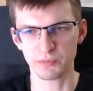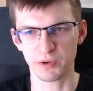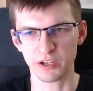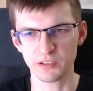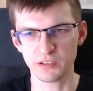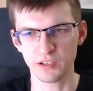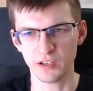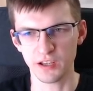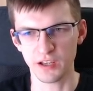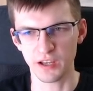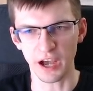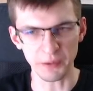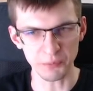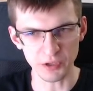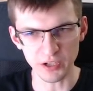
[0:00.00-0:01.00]
part,
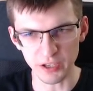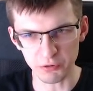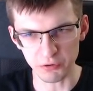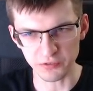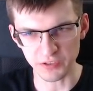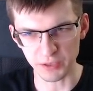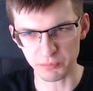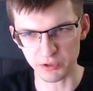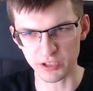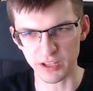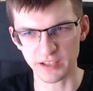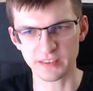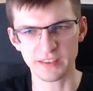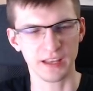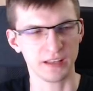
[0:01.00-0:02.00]
I'm okay with number
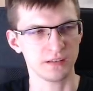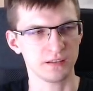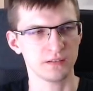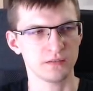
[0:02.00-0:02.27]
like ten.